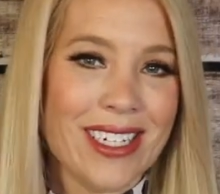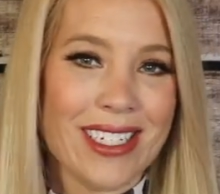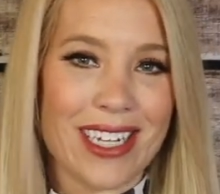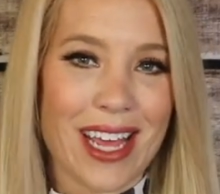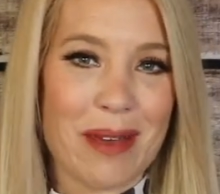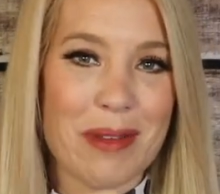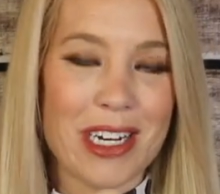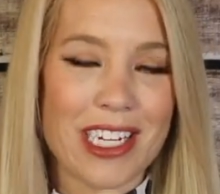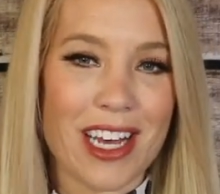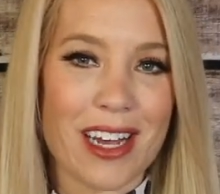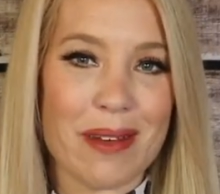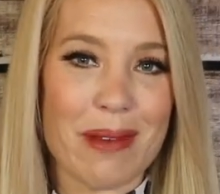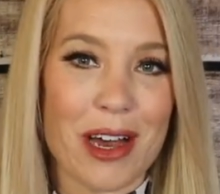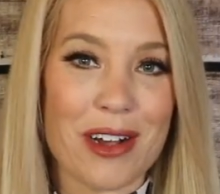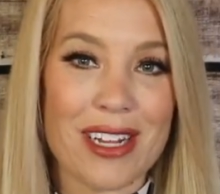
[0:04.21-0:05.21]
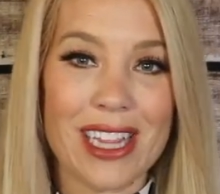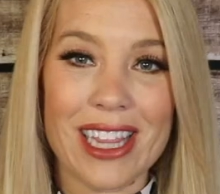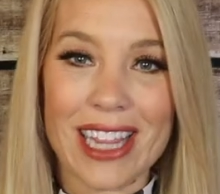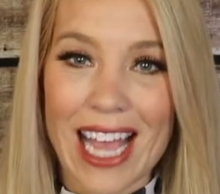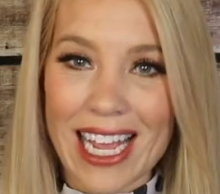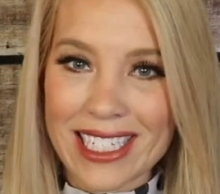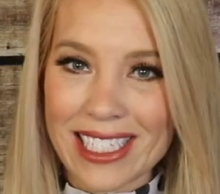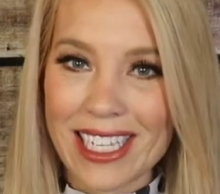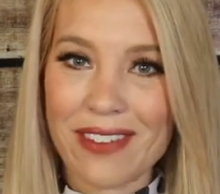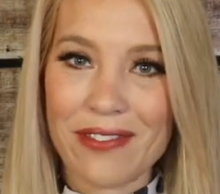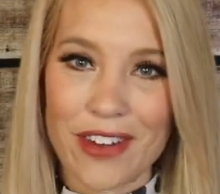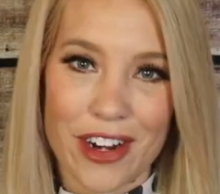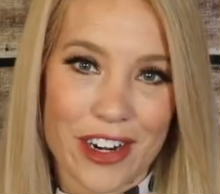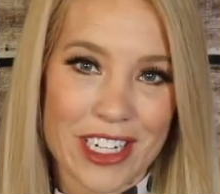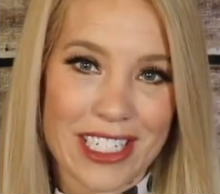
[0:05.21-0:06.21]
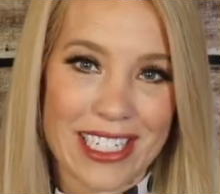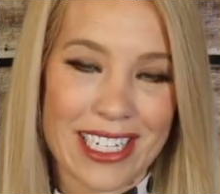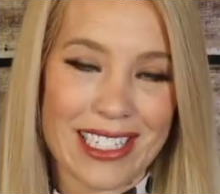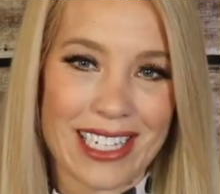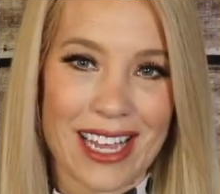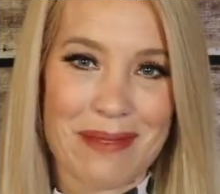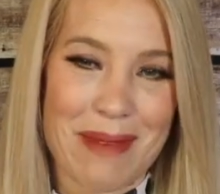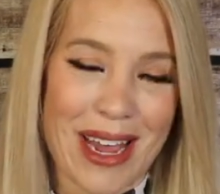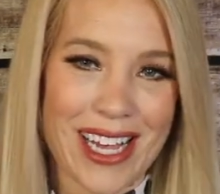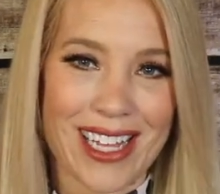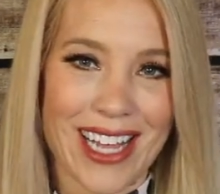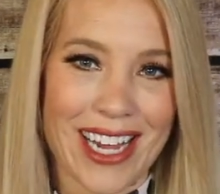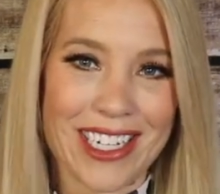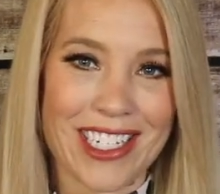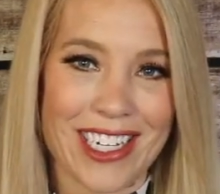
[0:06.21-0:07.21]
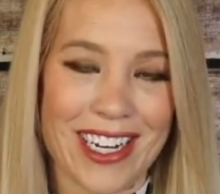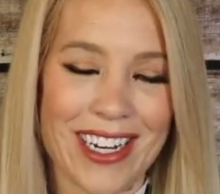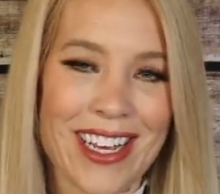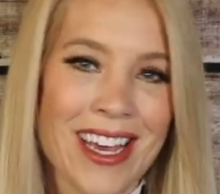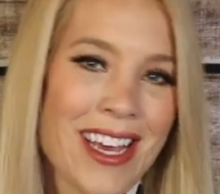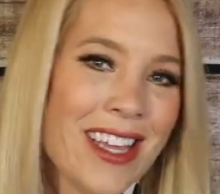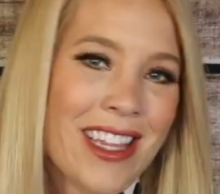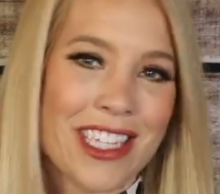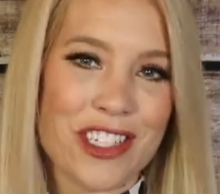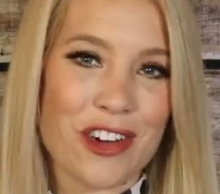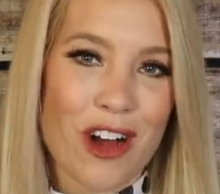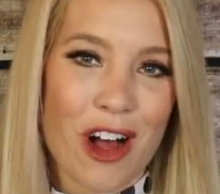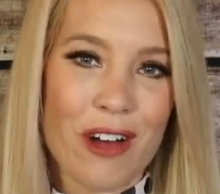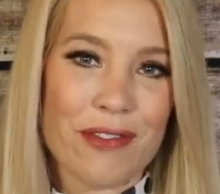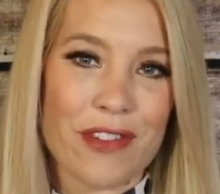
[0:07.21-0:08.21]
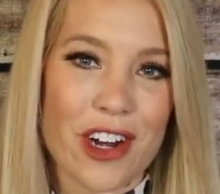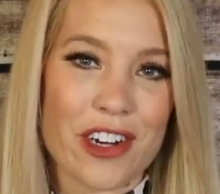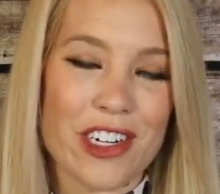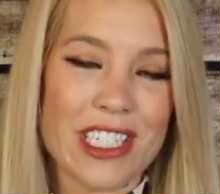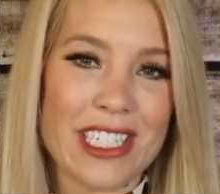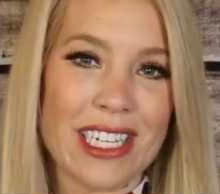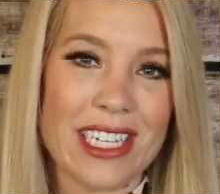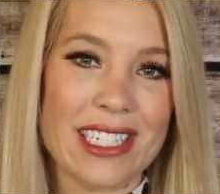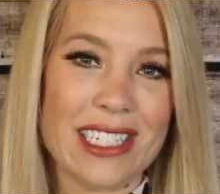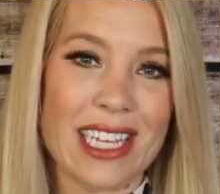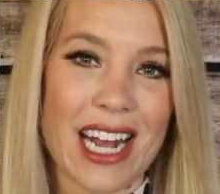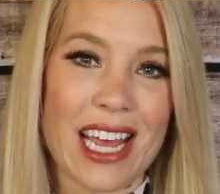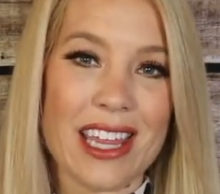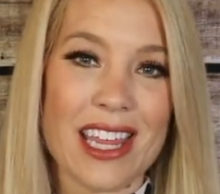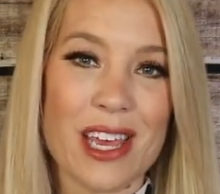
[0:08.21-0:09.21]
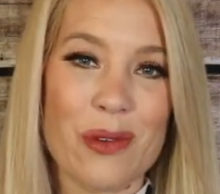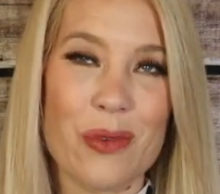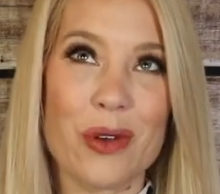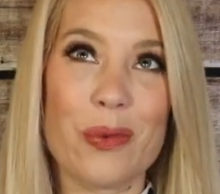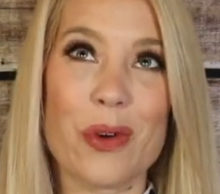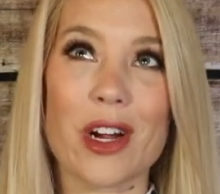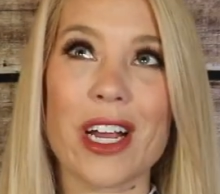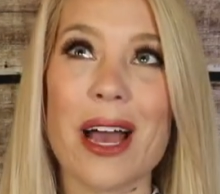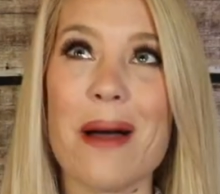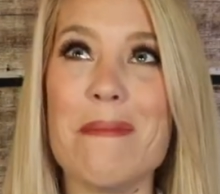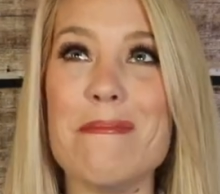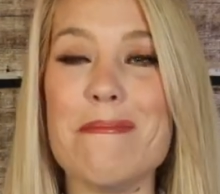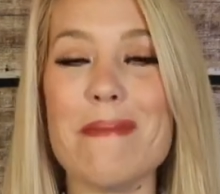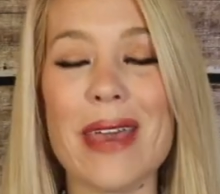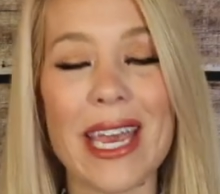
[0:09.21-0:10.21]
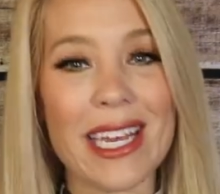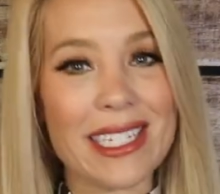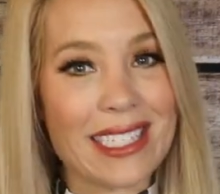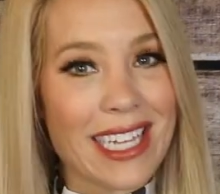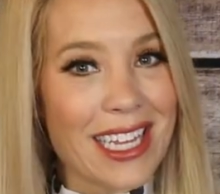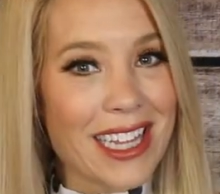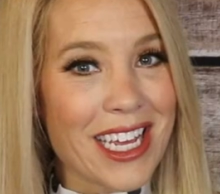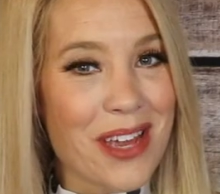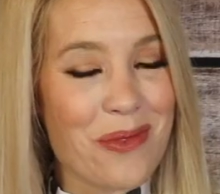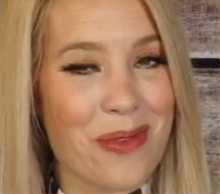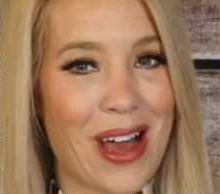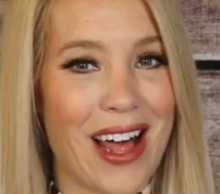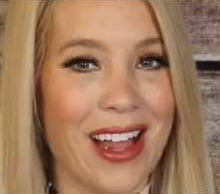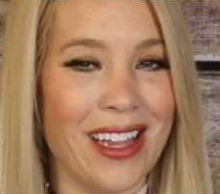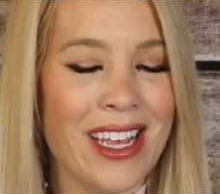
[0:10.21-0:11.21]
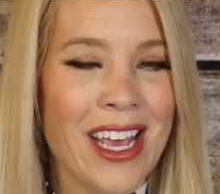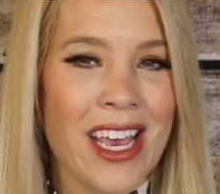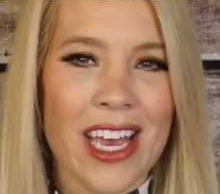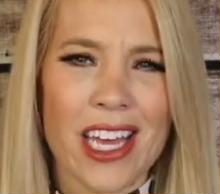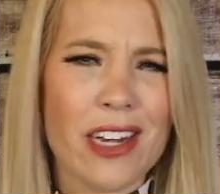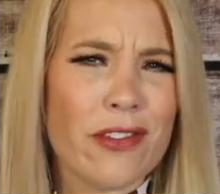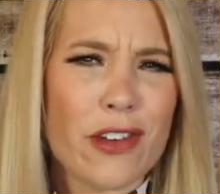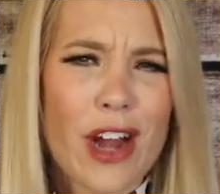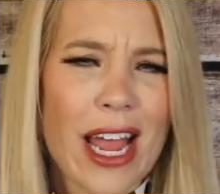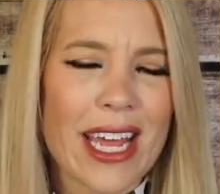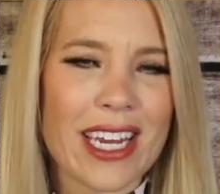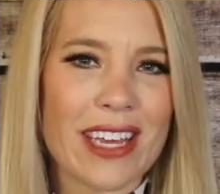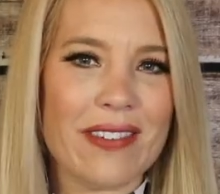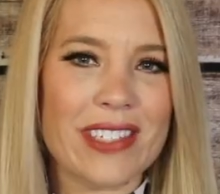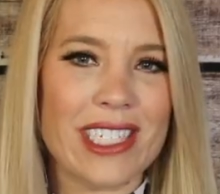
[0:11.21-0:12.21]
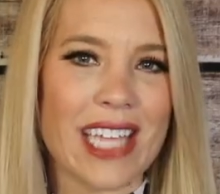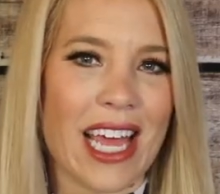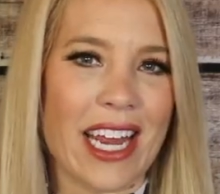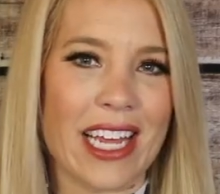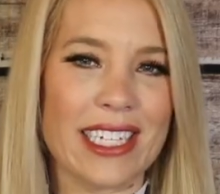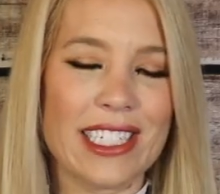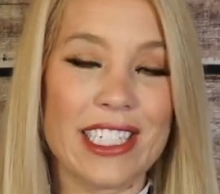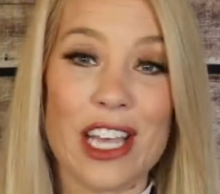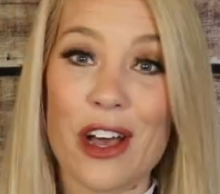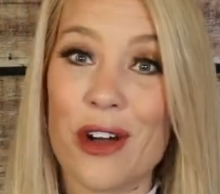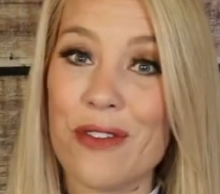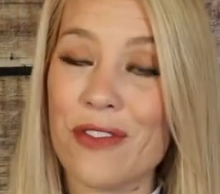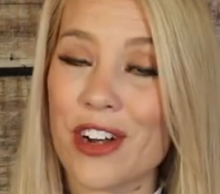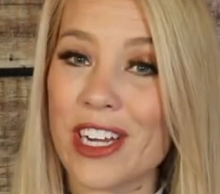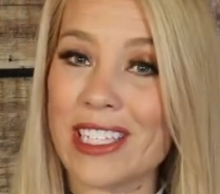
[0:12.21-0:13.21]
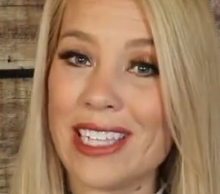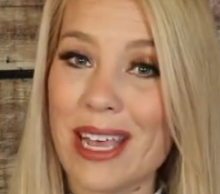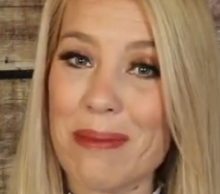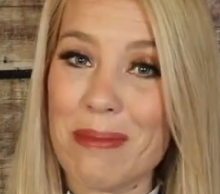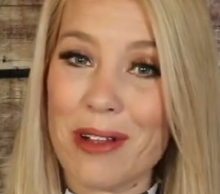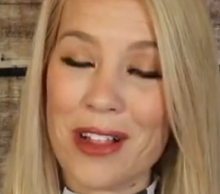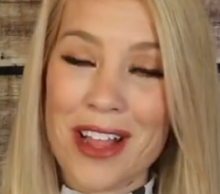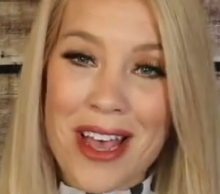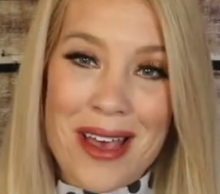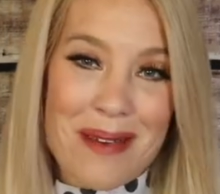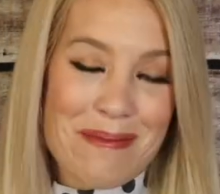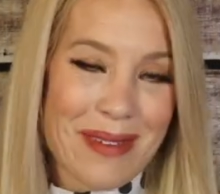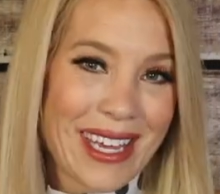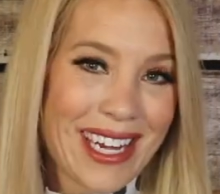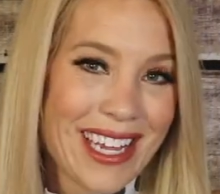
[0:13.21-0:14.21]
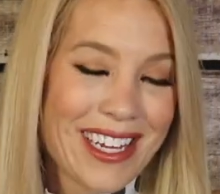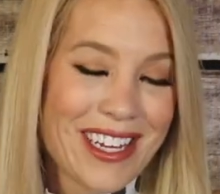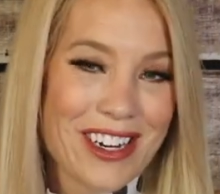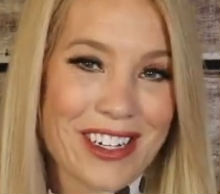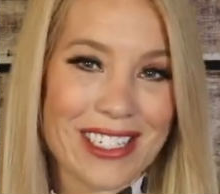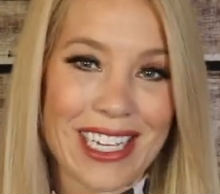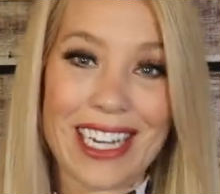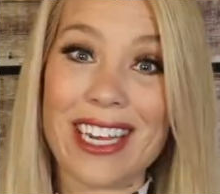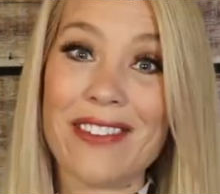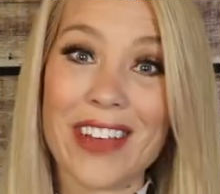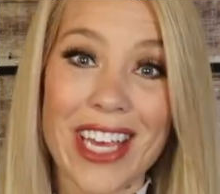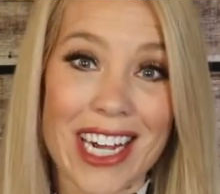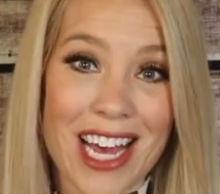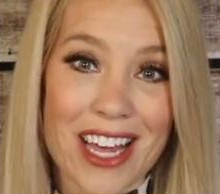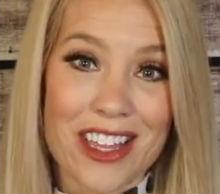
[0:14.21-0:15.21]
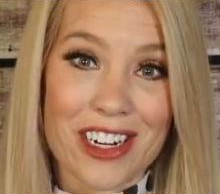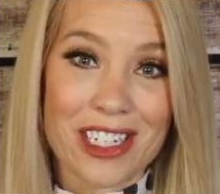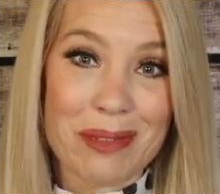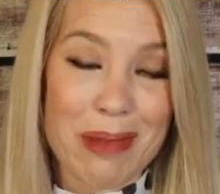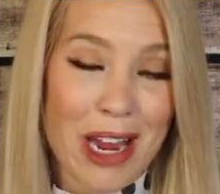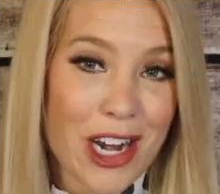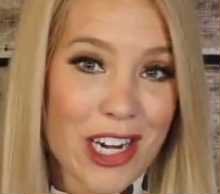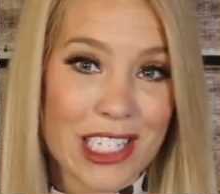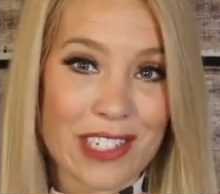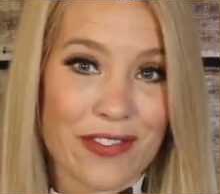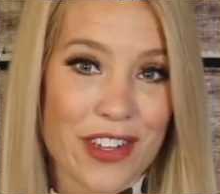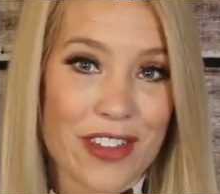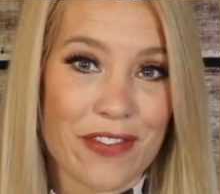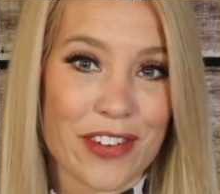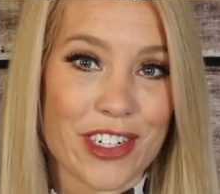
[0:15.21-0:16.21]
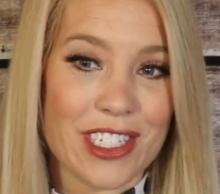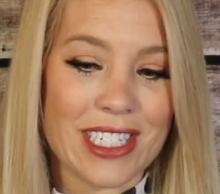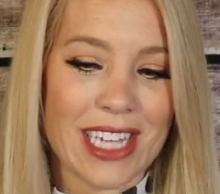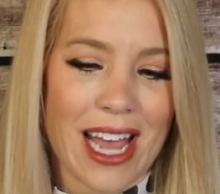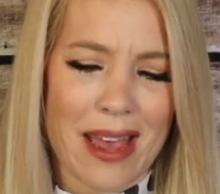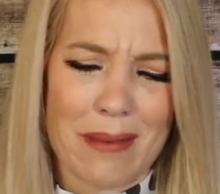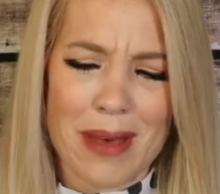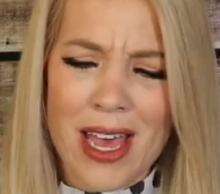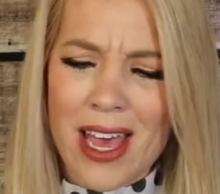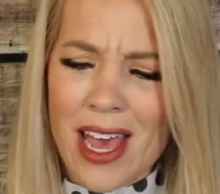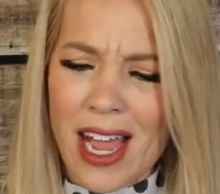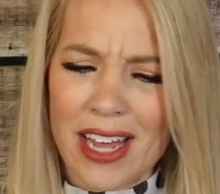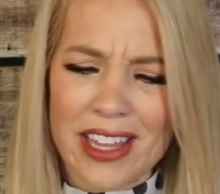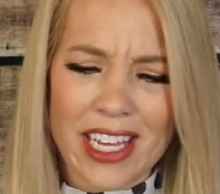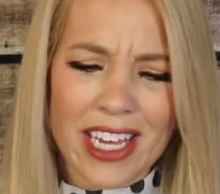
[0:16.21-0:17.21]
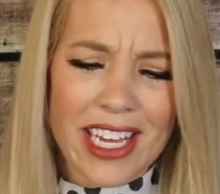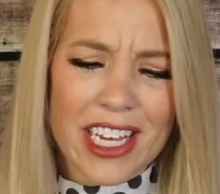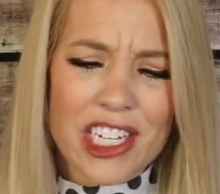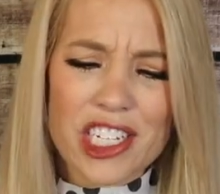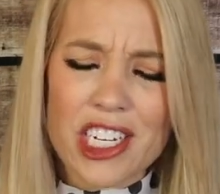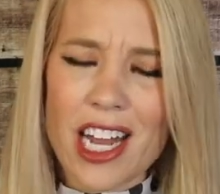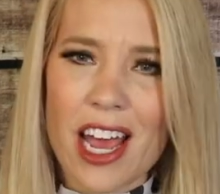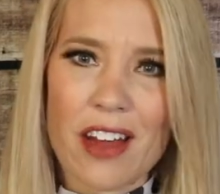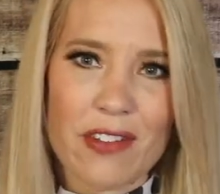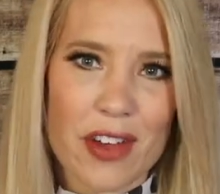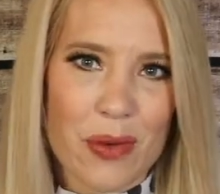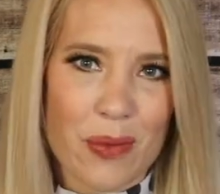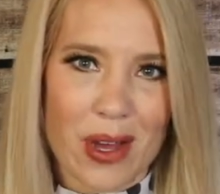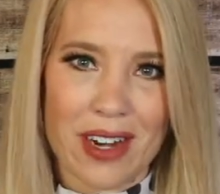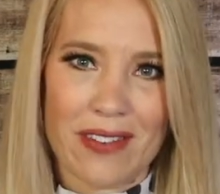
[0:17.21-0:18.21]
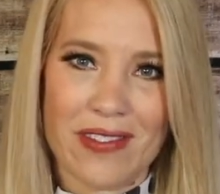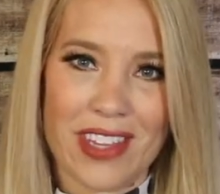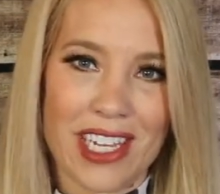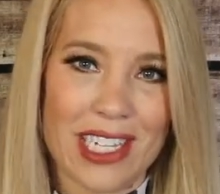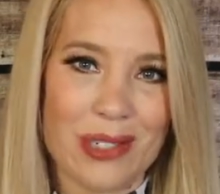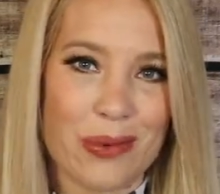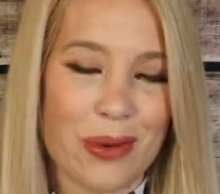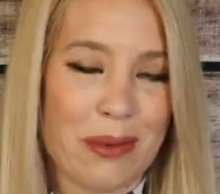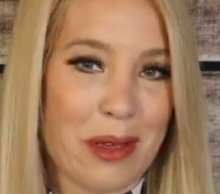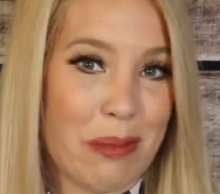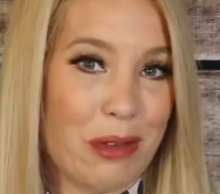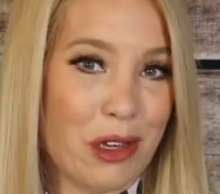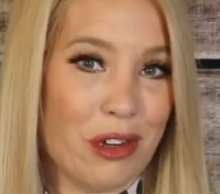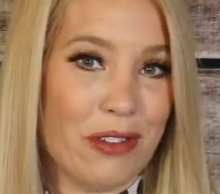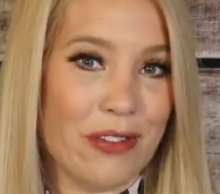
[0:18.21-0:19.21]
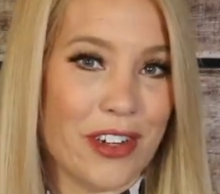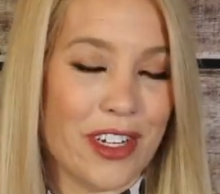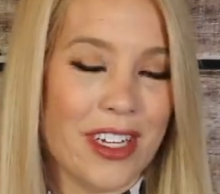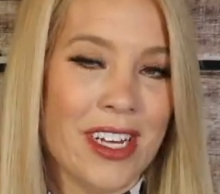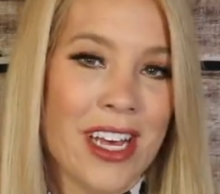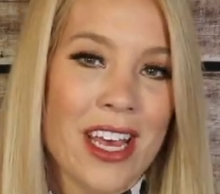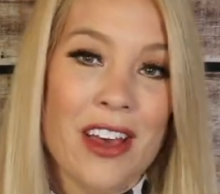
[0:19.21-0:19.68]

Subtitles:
Today I'm going to talk about classy fragrances in my collection. These are all fragrances that I think would work amazingly well in a variety of settings. So for example, meeting your significant other's parents for the first time. I think each and every one of these would be beautiful.